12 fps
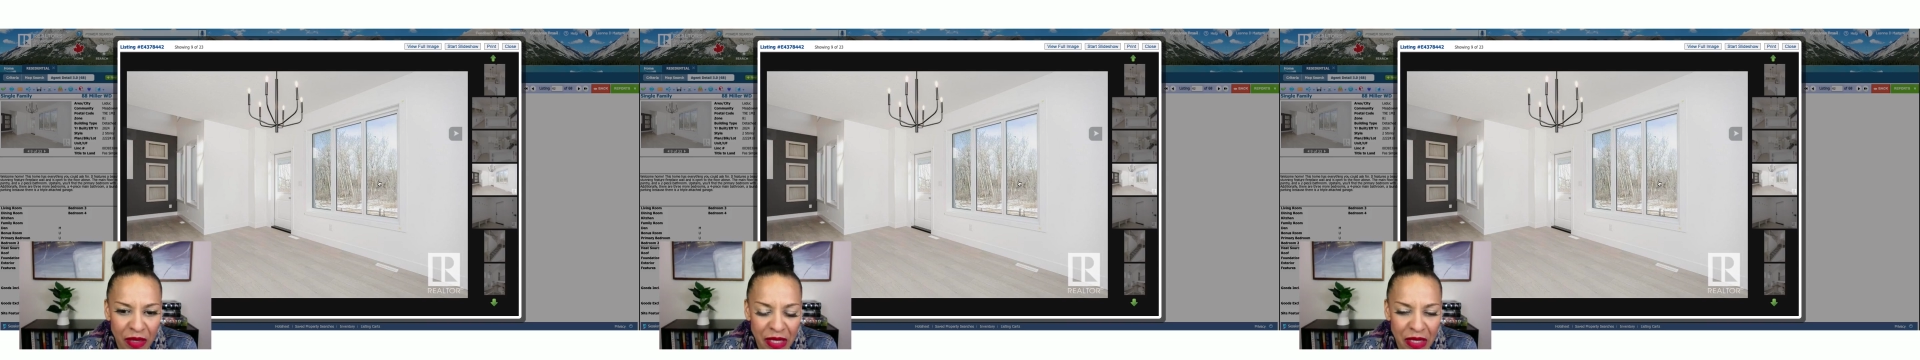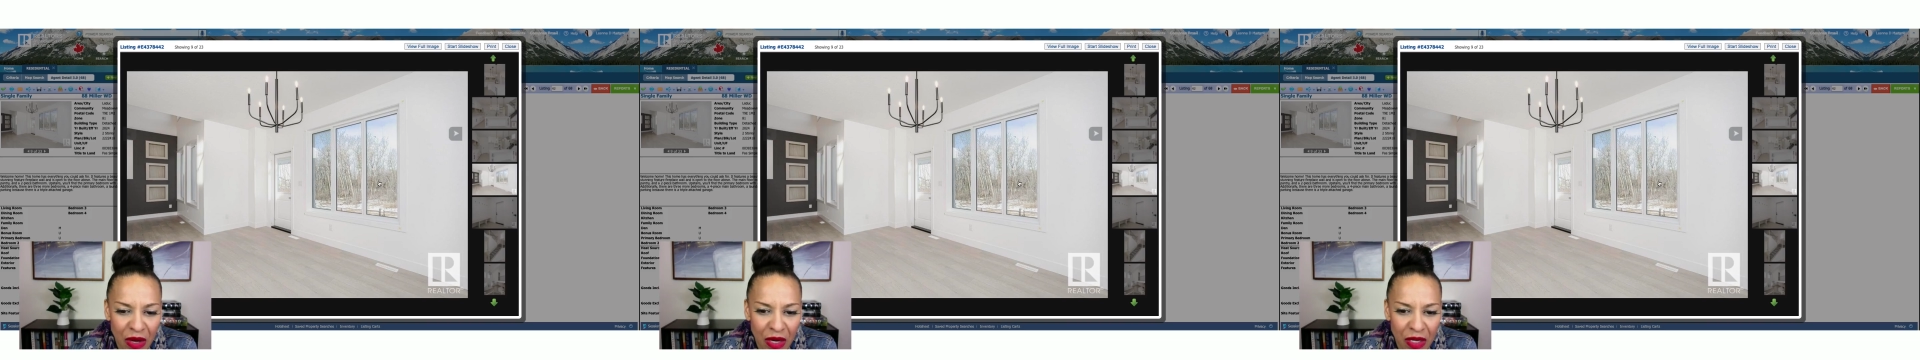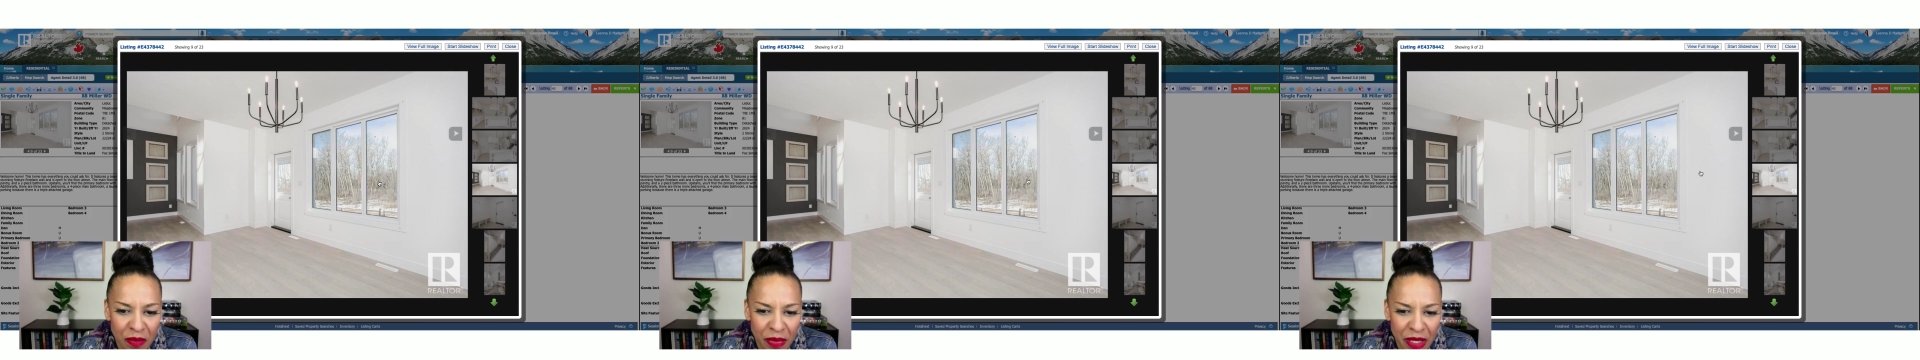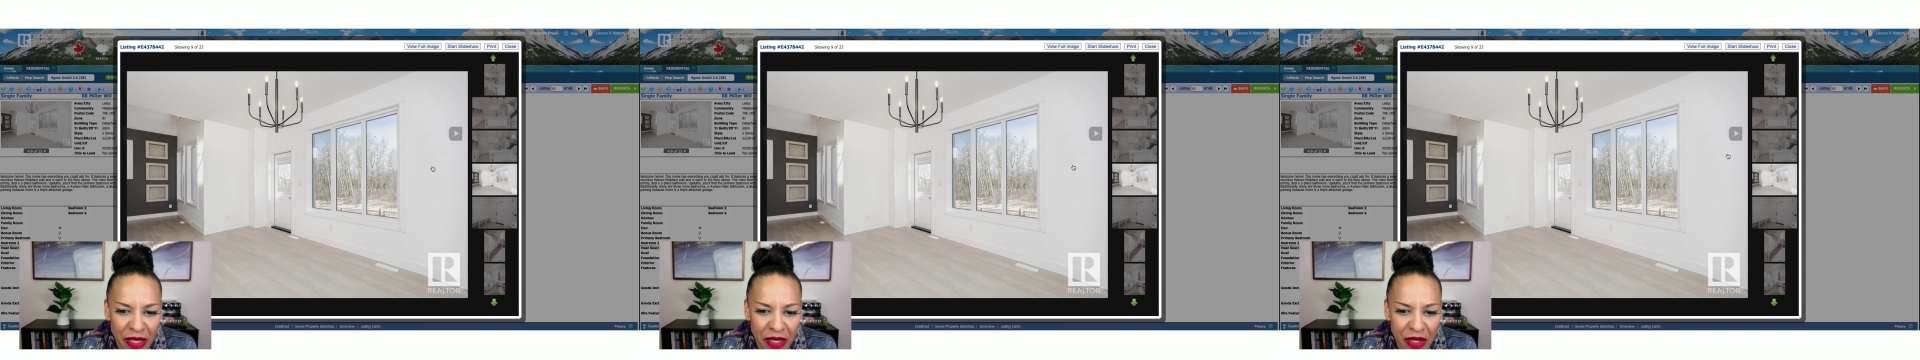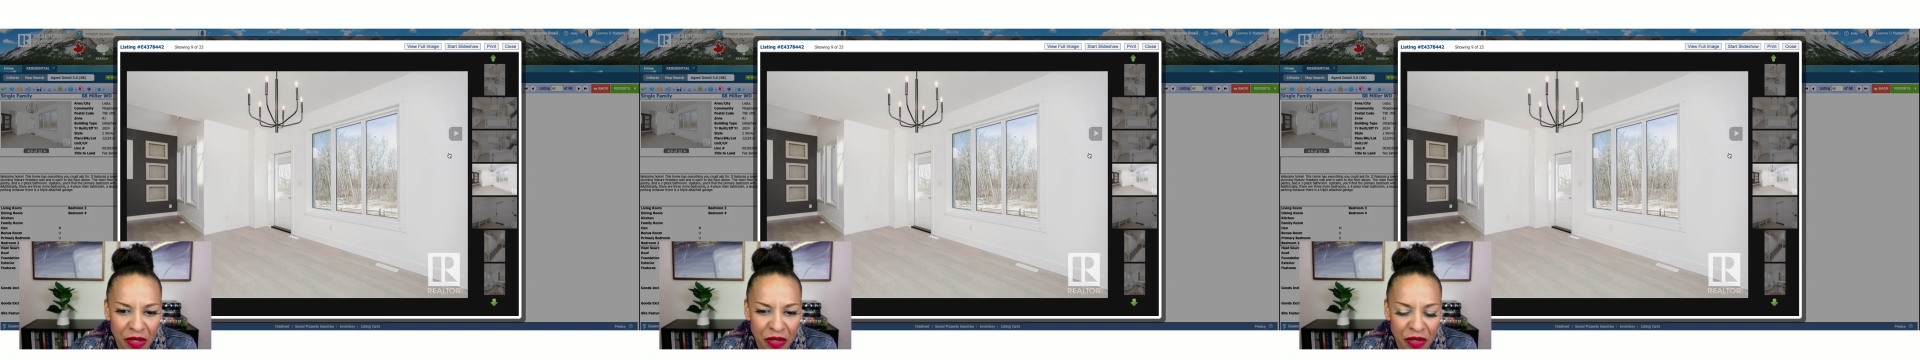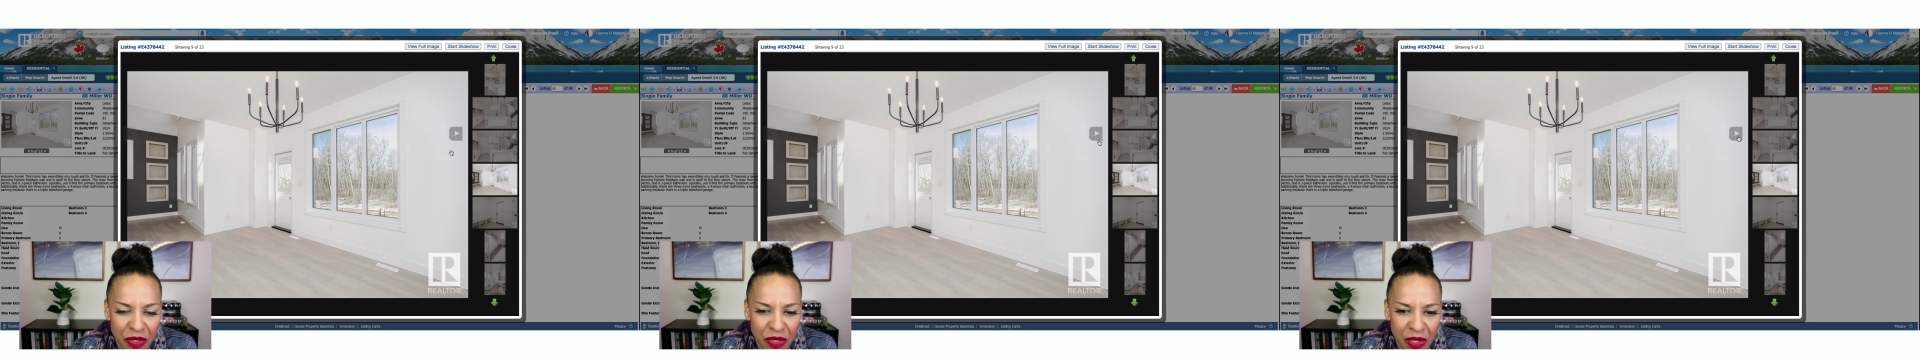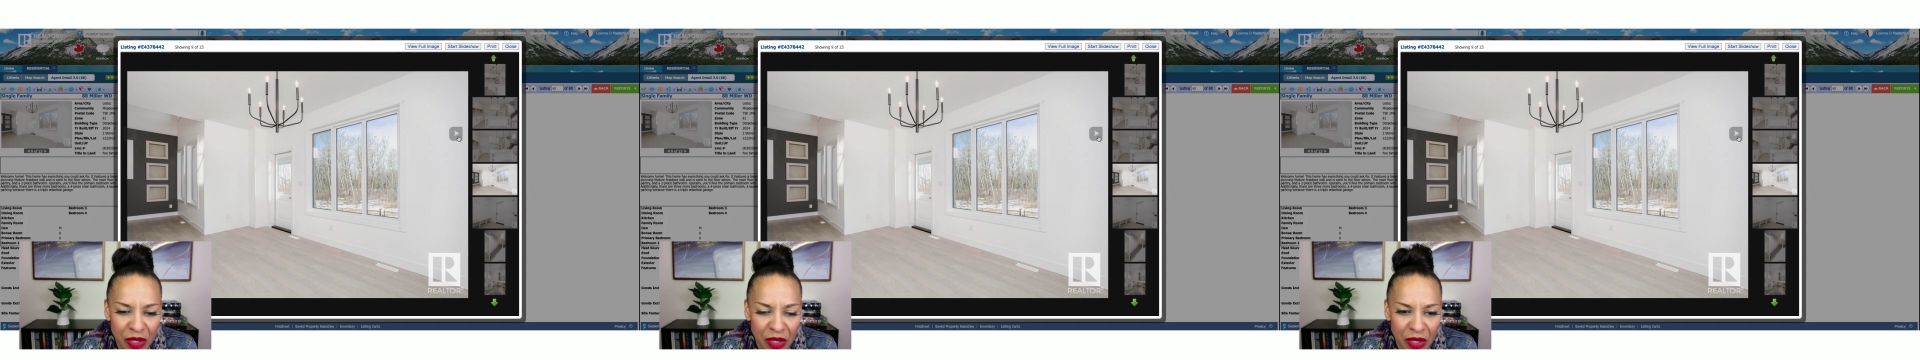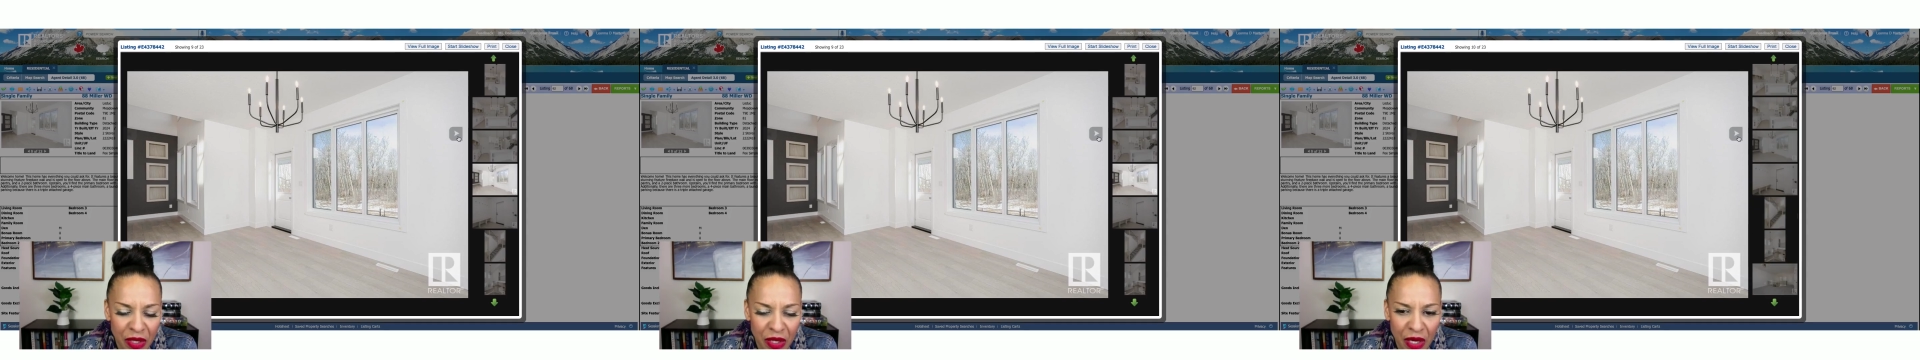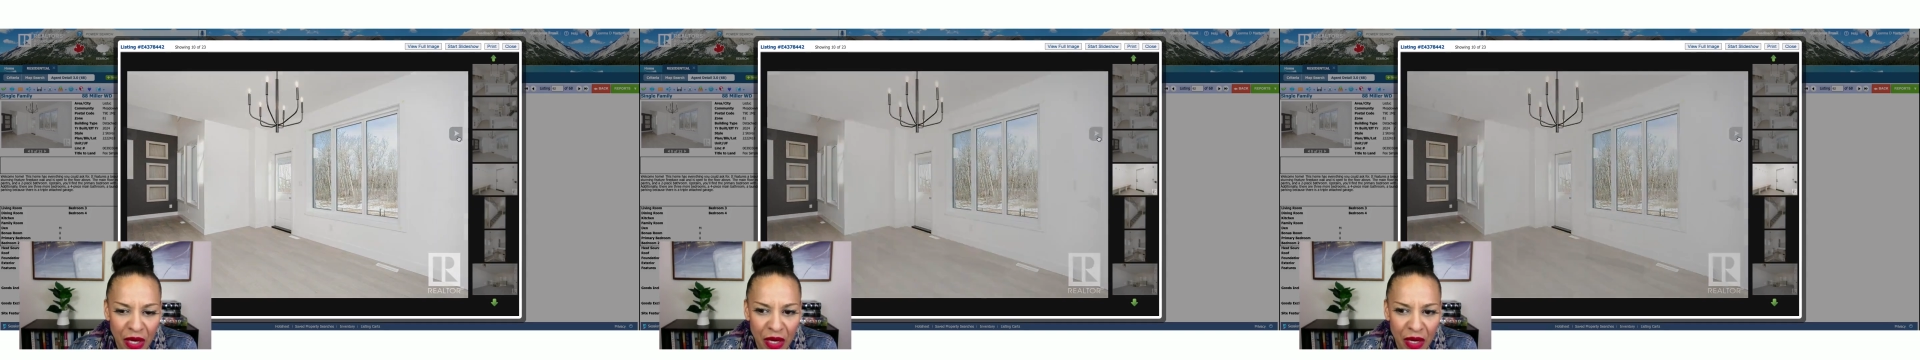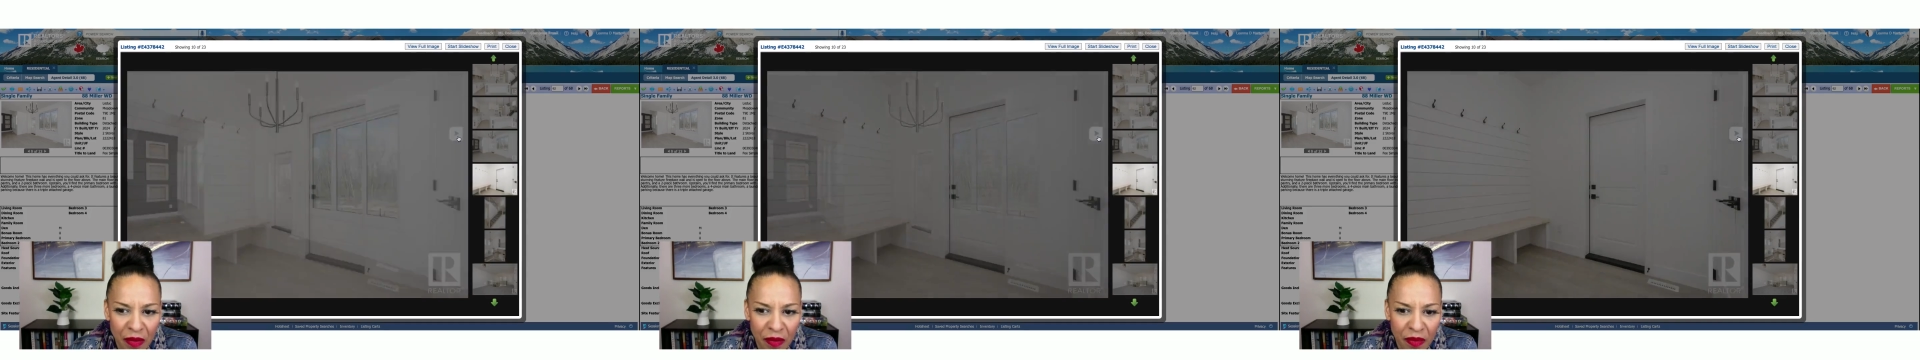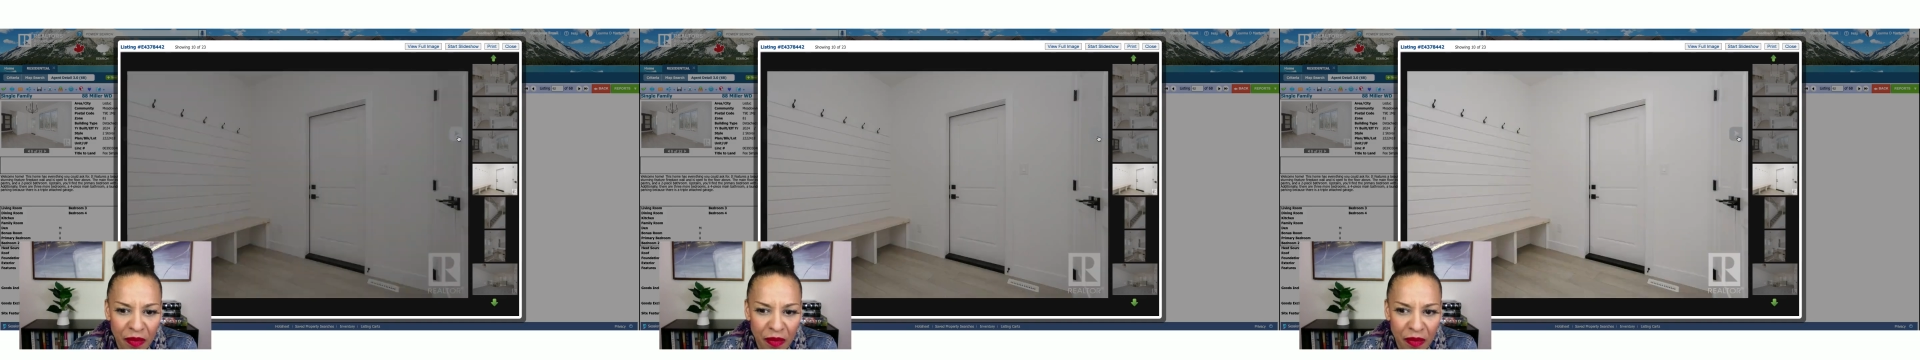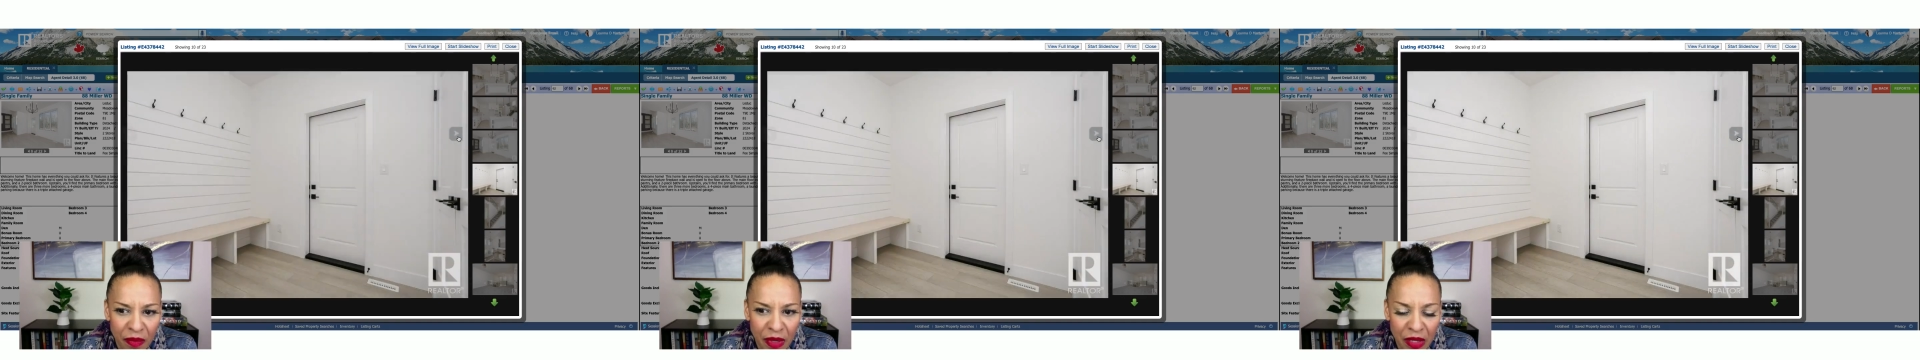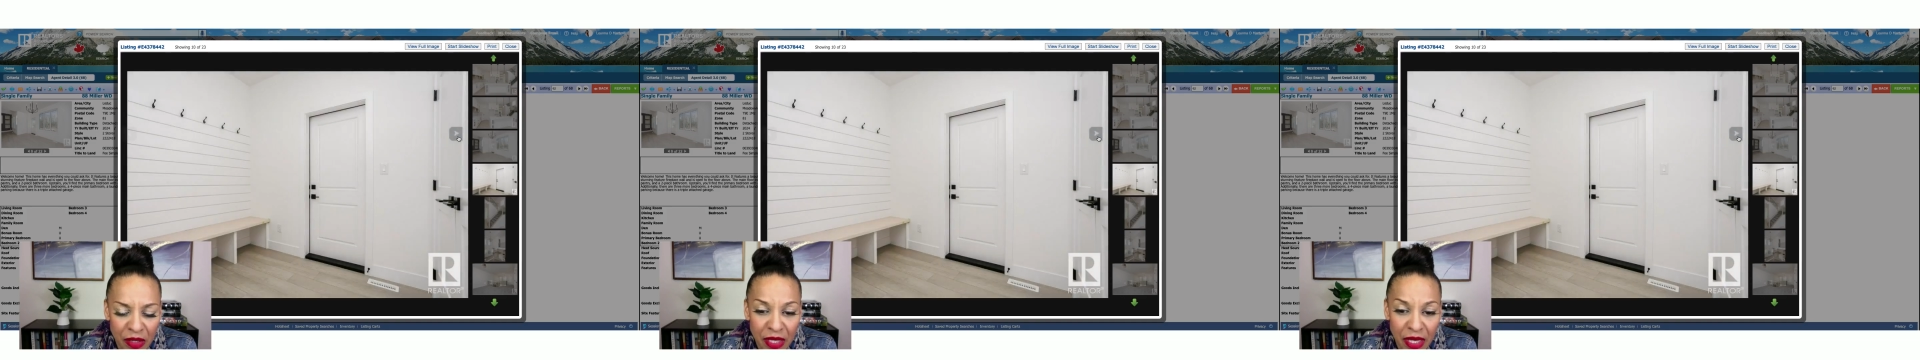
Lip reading: It's not, but there's, it looks